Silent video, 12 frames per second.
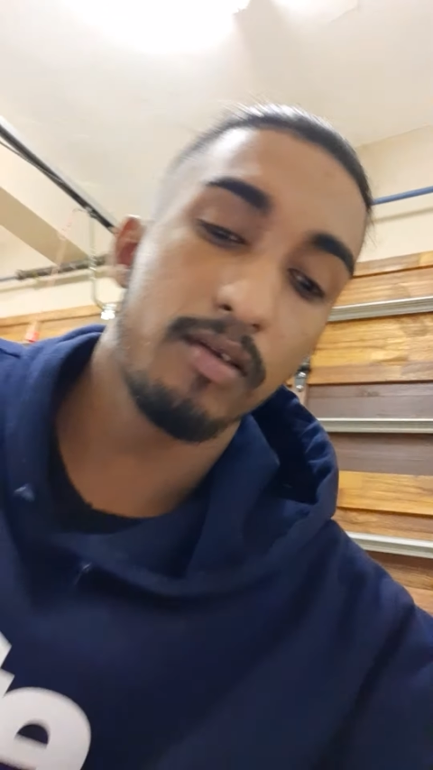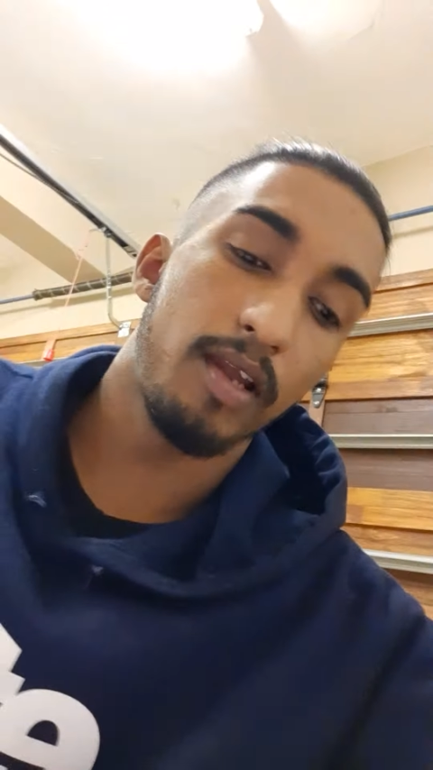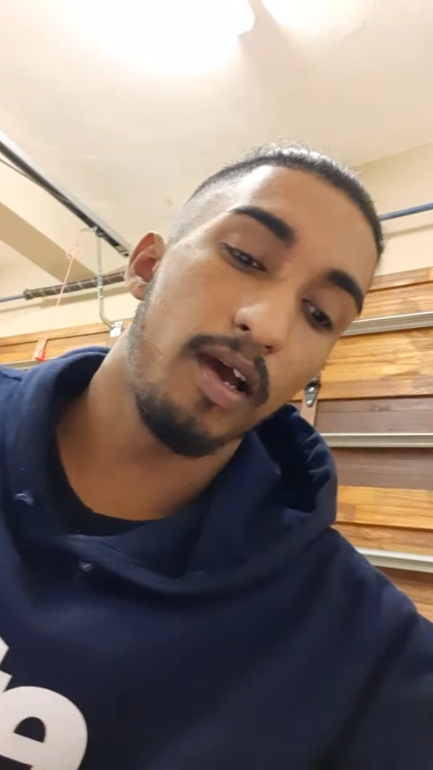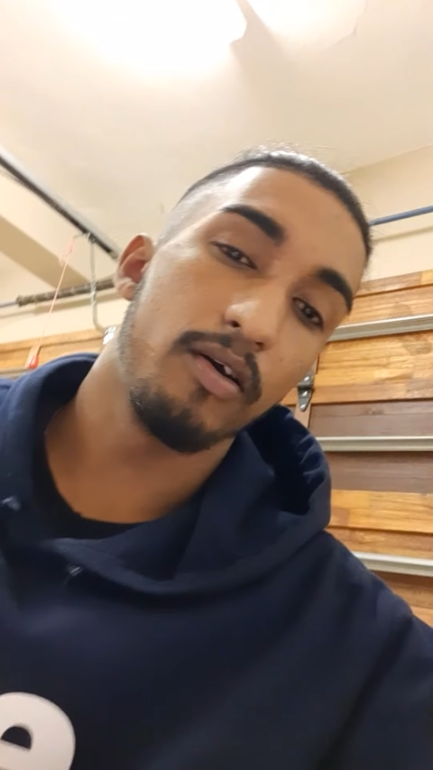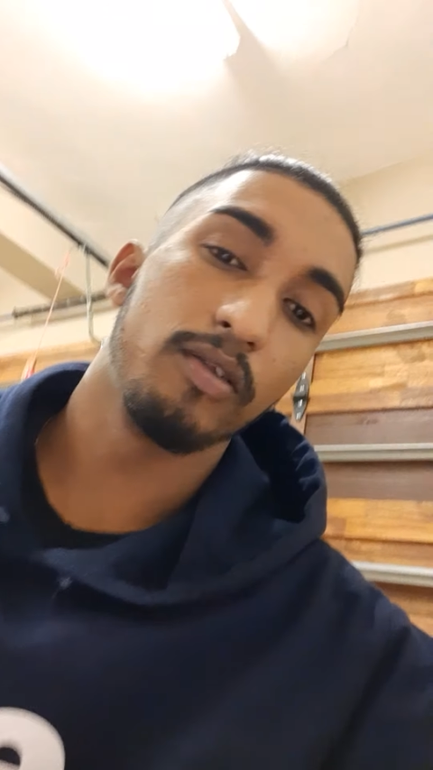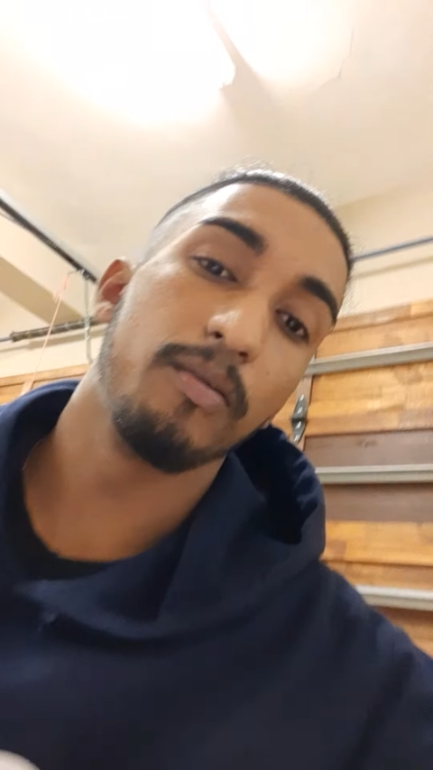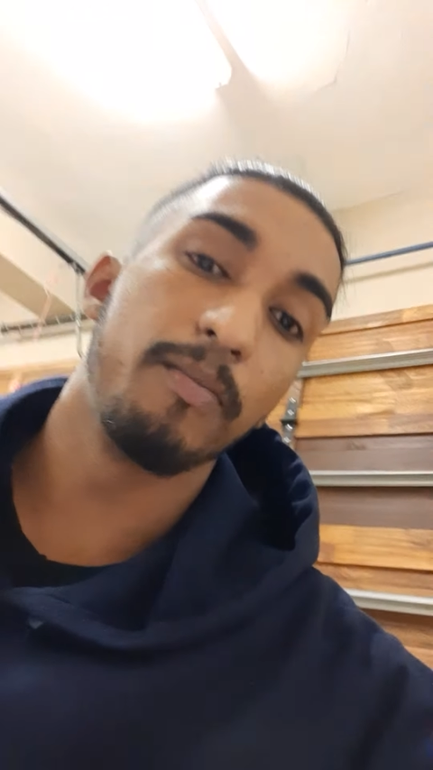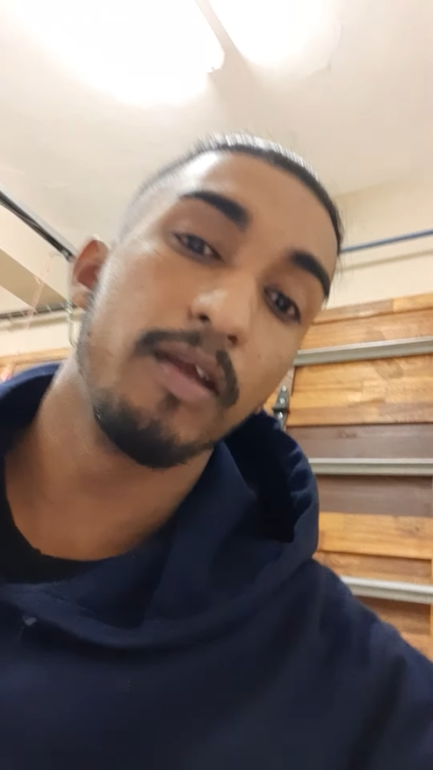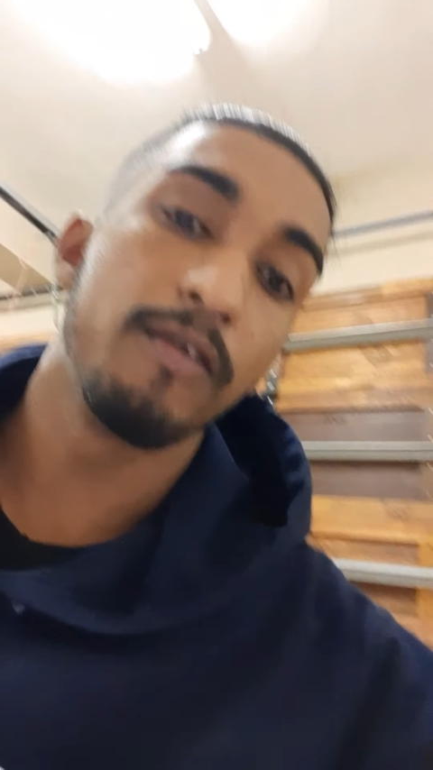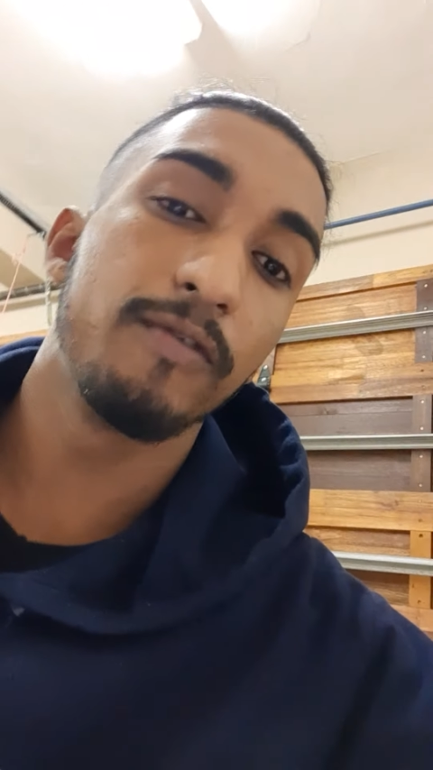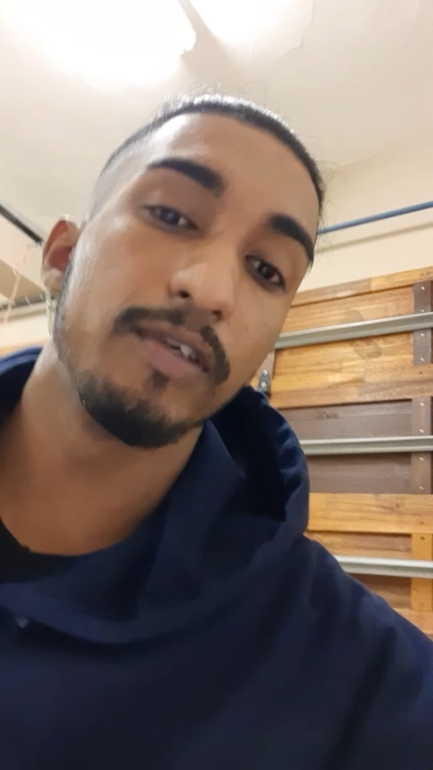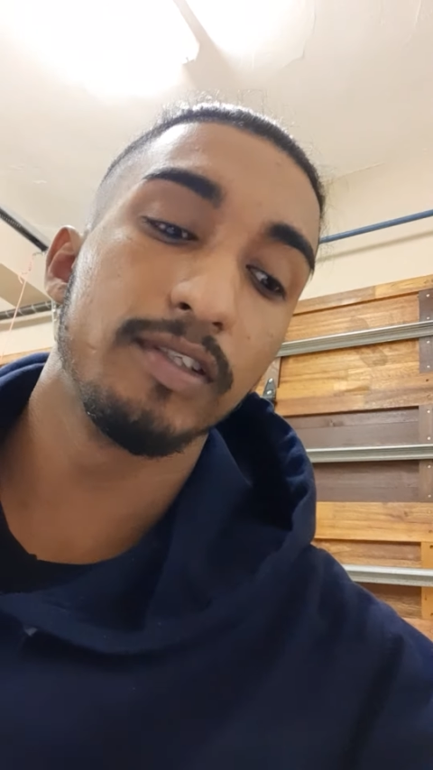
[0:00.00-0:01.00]
Now, the
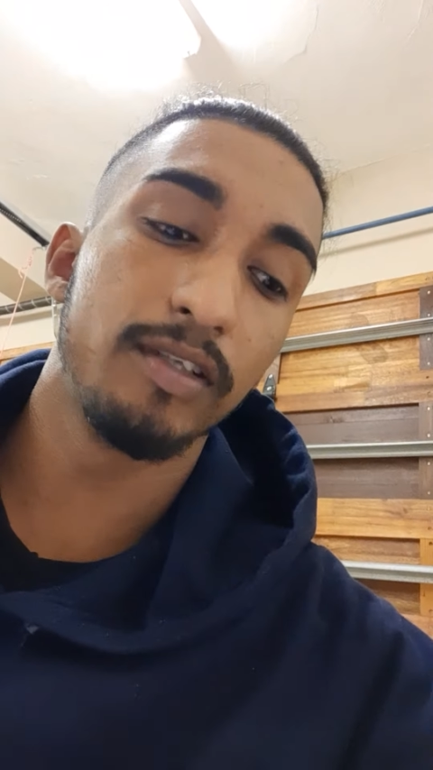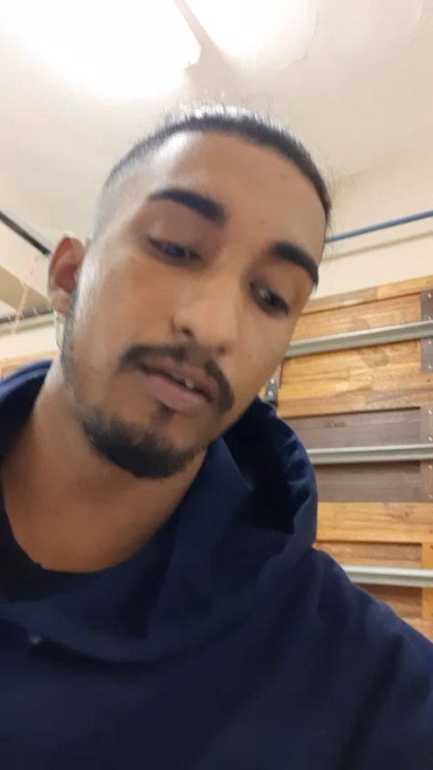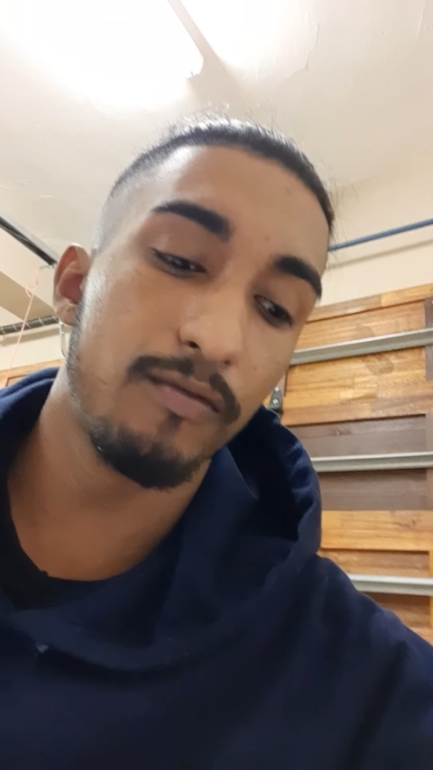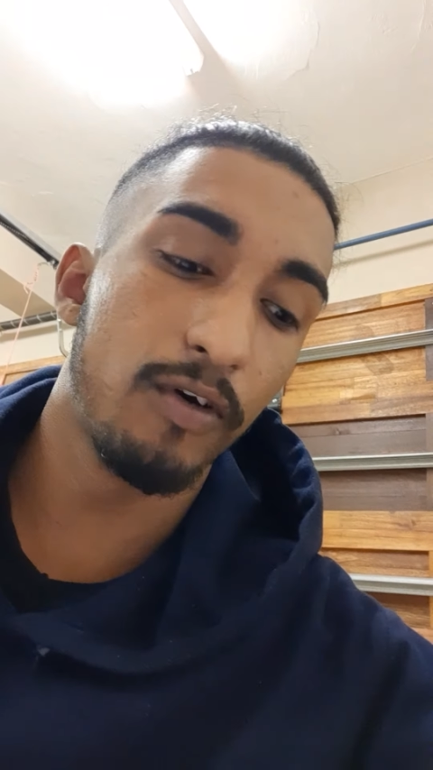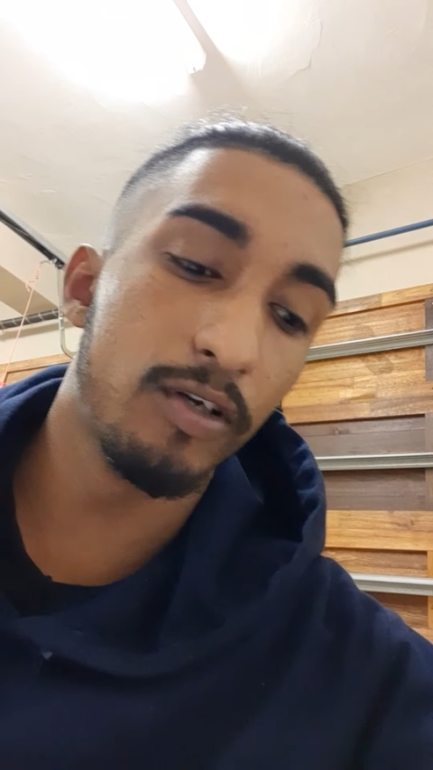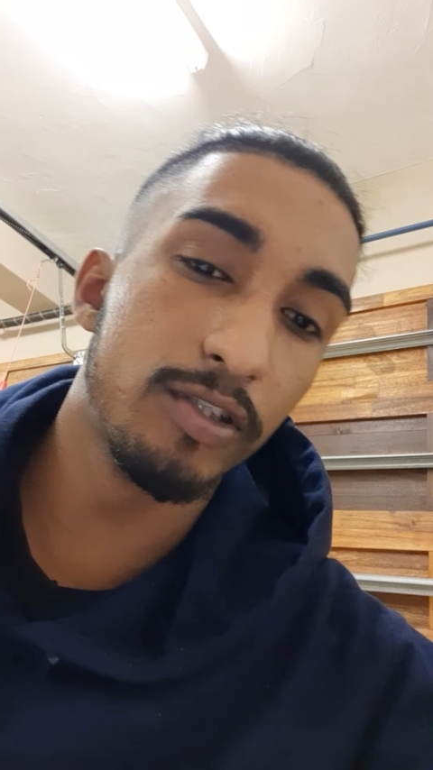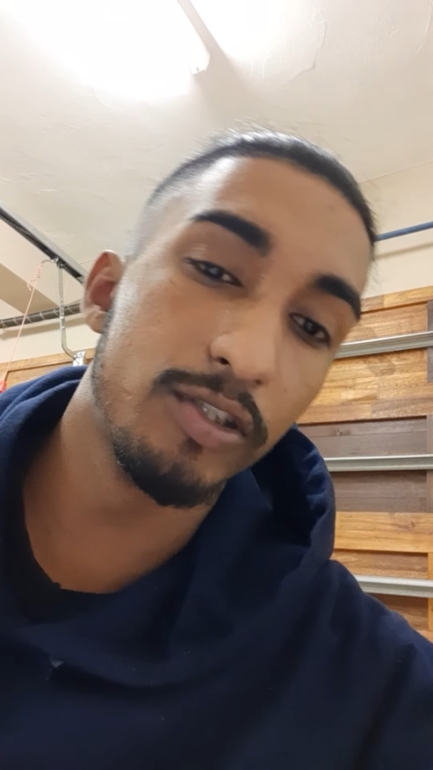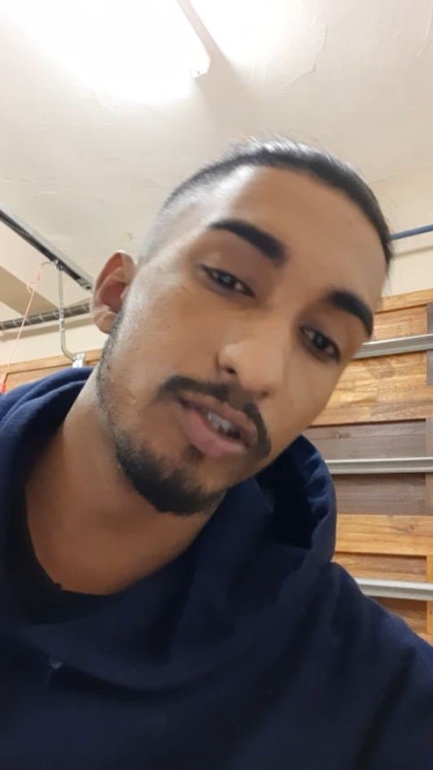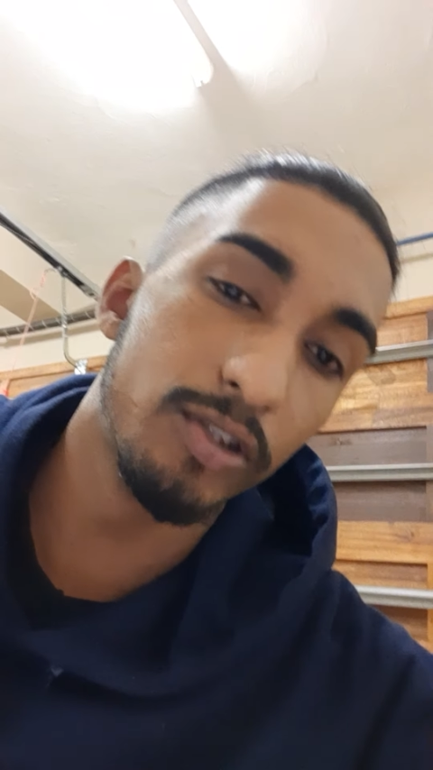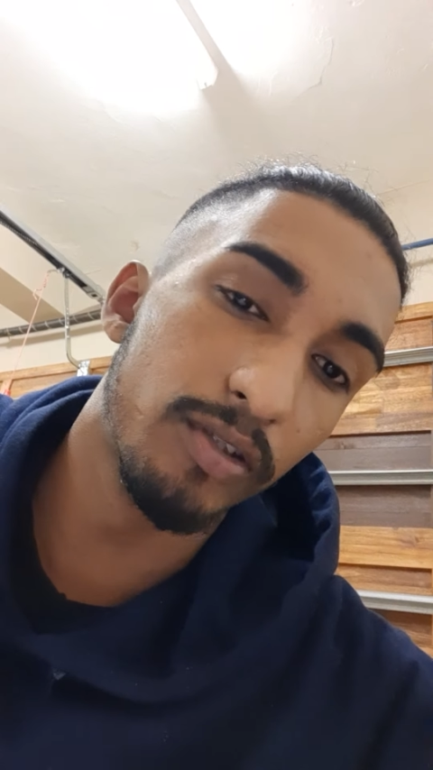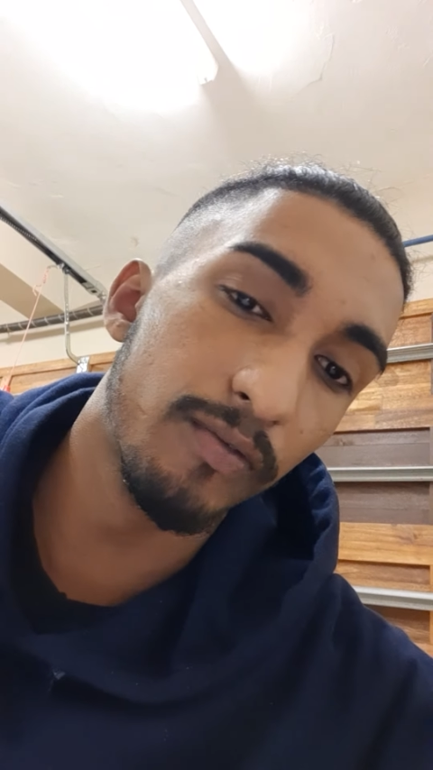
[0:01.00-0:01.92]
benefits and advantages